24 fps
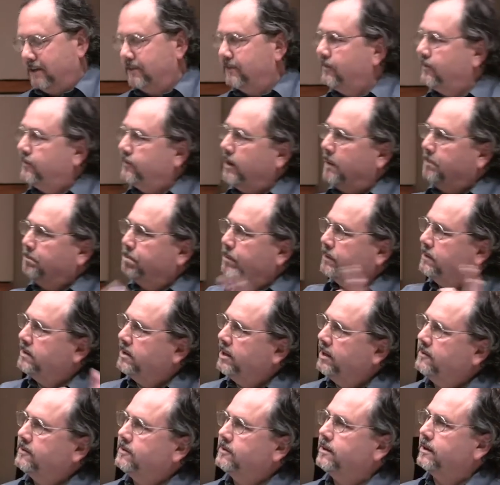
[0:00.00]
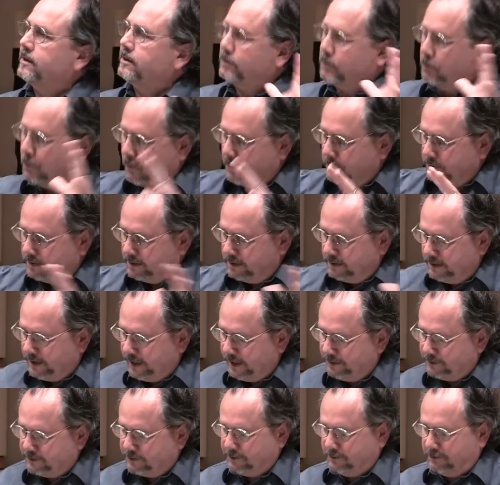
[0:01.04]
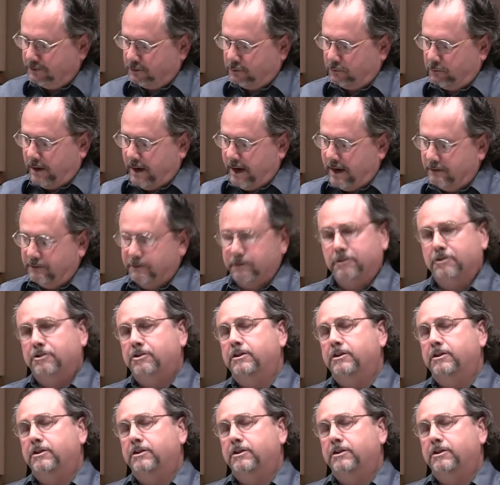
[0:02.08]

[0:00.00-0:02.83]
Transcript: separatistic toward the nations around her.